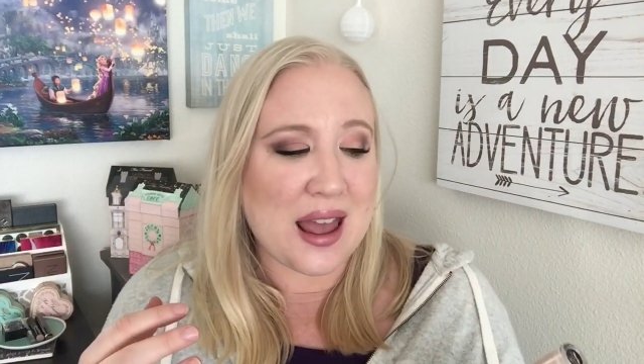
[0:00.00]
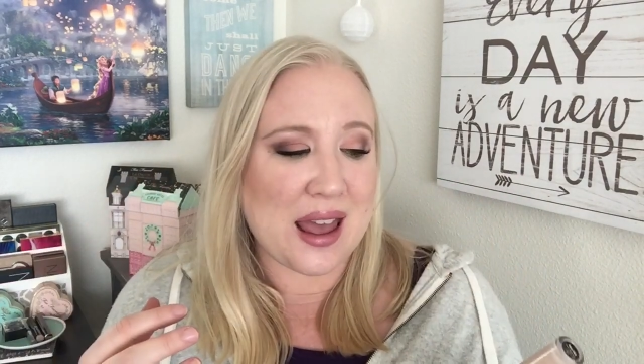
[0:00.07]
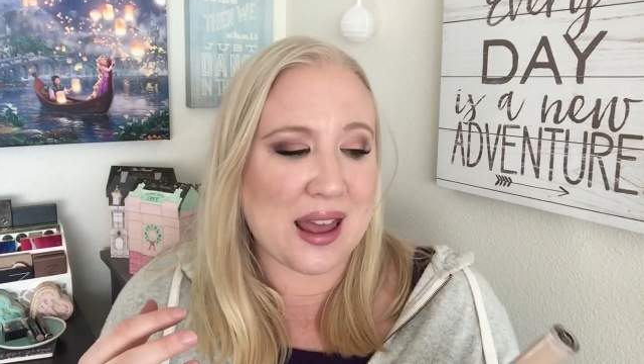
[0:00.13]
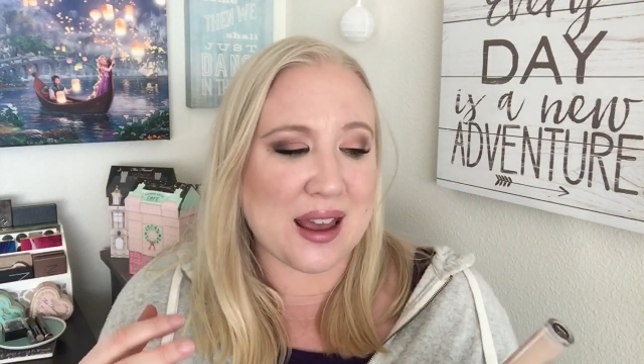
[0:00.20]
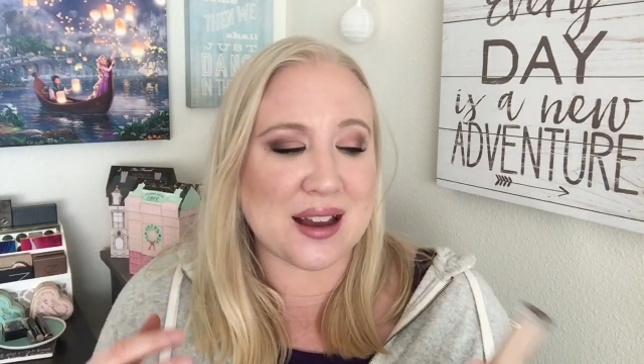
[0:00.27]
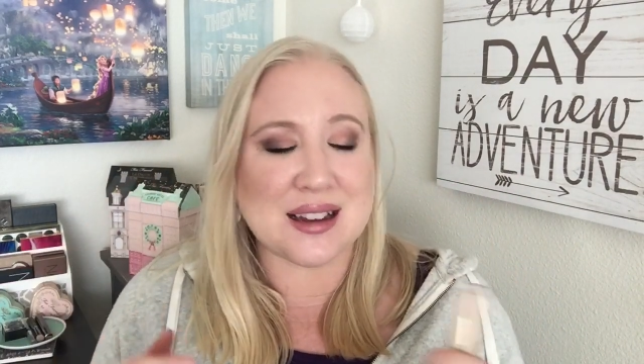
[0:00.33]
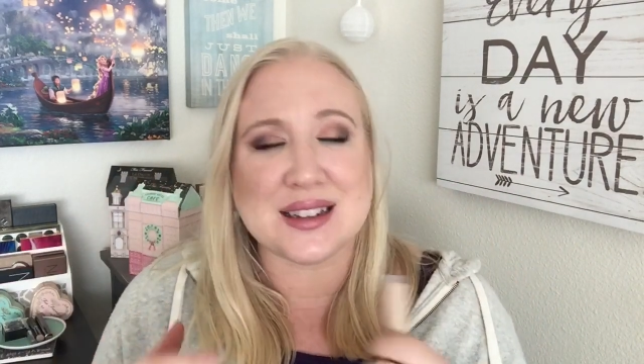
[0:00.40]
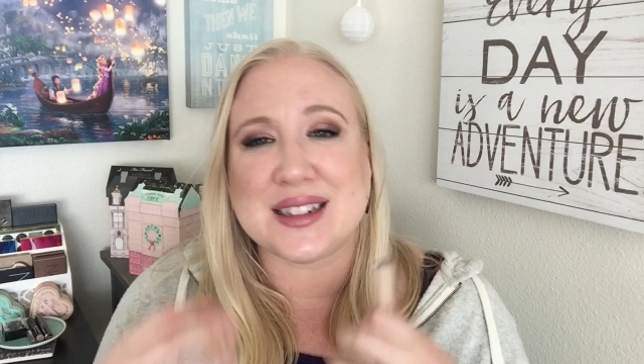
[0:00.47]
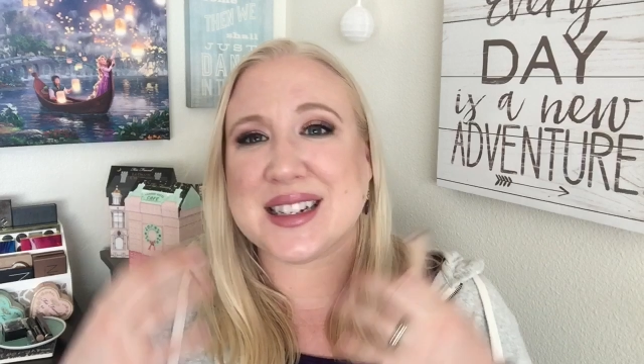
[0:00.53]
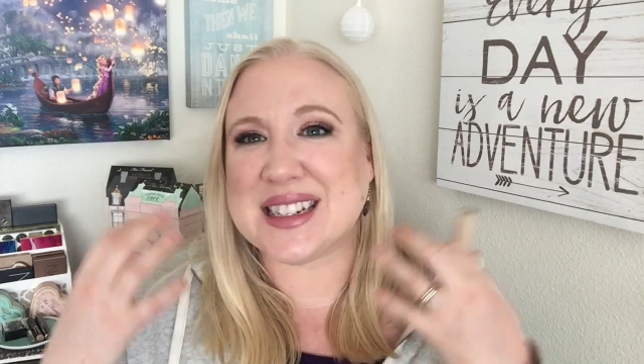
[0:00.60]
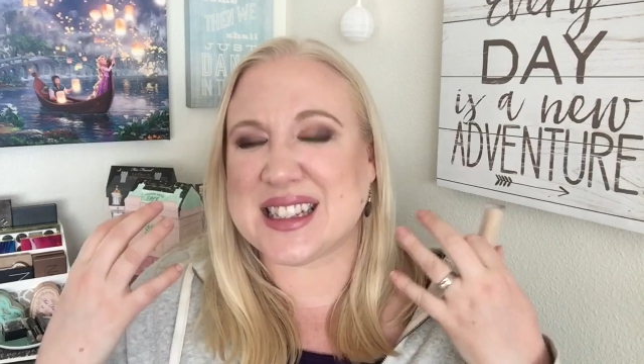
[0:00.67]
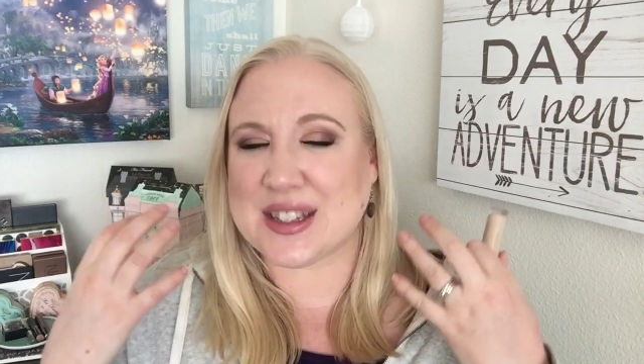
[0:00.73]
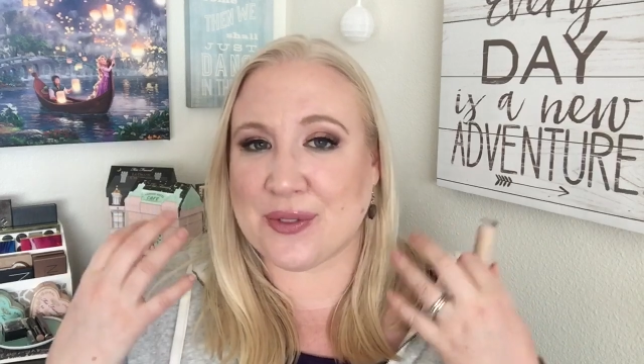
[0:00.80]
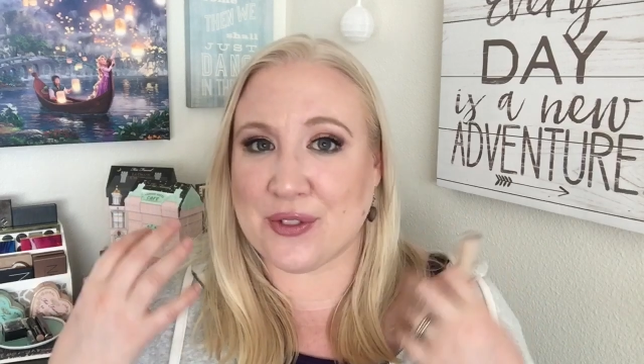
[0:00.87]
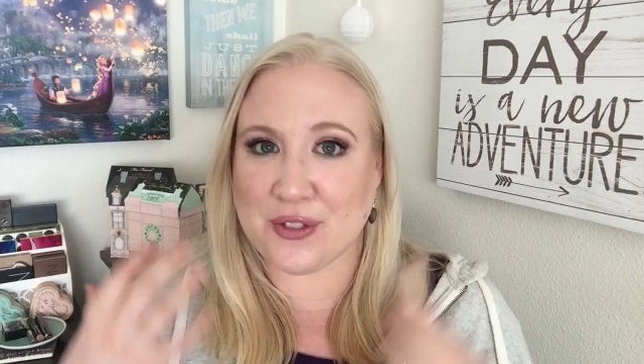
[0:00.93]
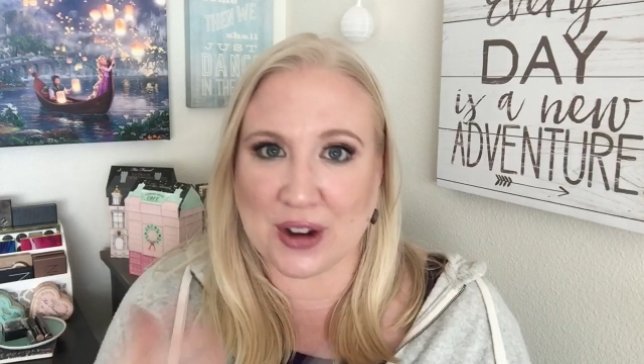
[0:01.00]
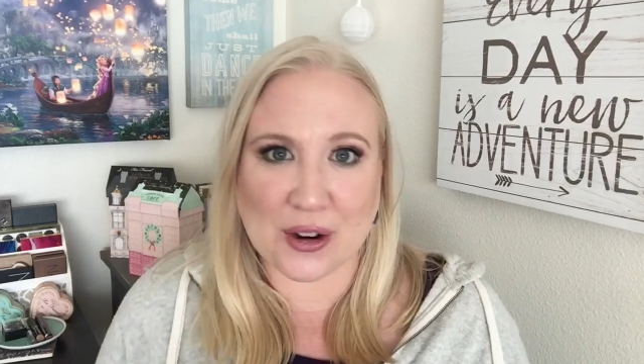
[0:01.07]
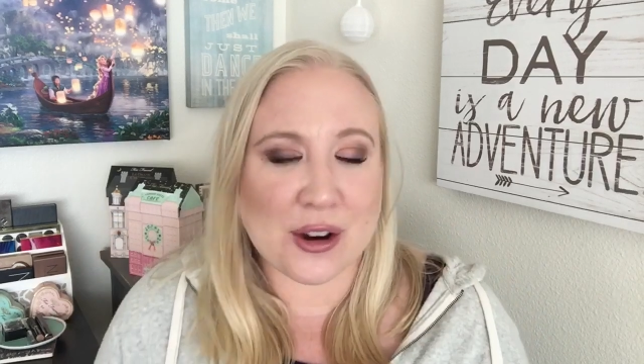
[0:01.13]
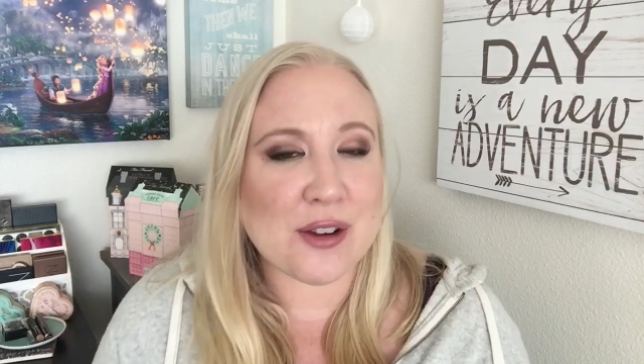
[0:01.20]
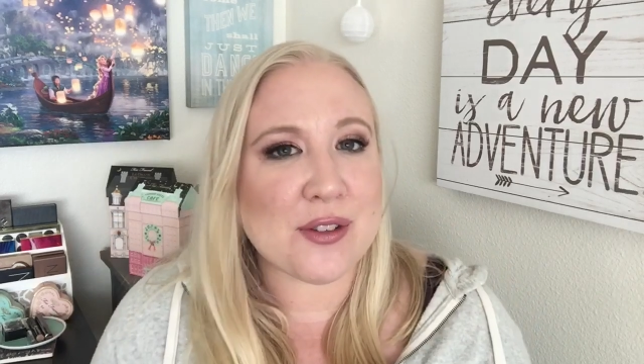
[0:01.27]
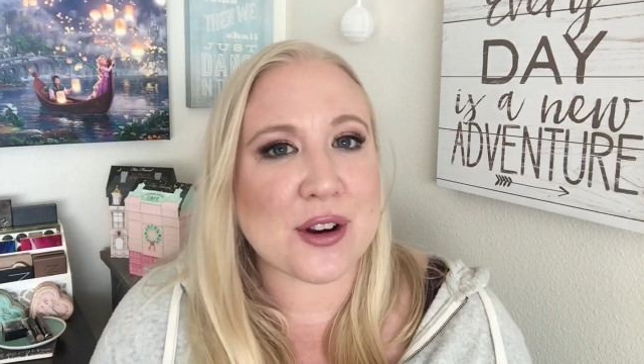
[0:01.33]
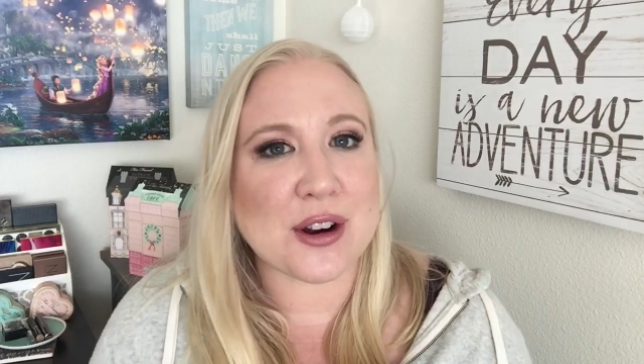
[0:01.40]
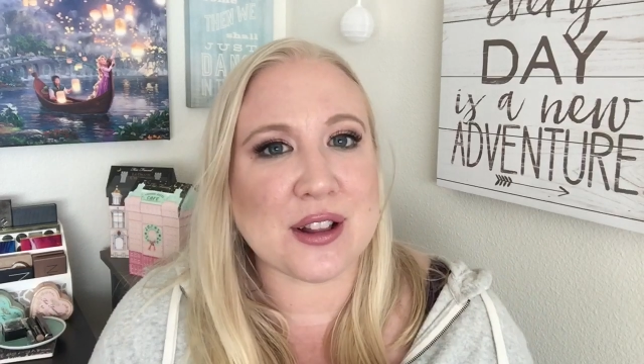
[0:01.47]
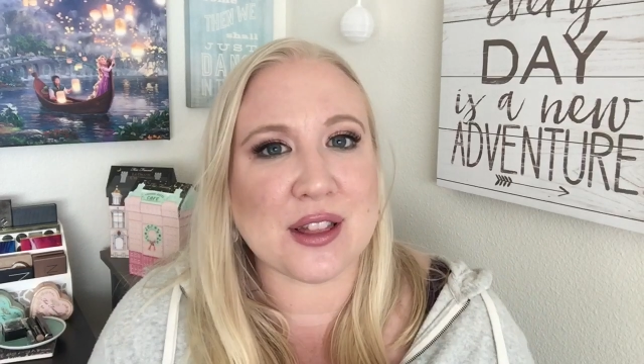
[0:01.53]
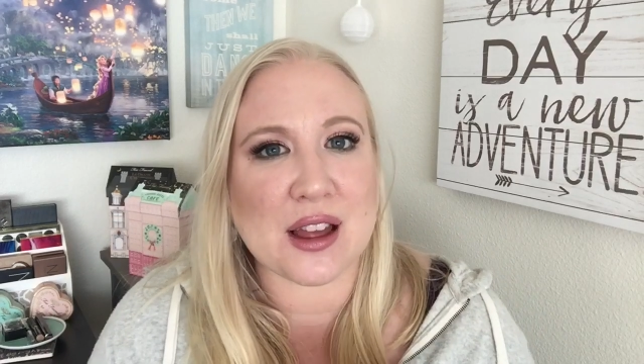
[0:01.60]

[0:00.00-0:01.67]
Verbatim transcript: and it's very, very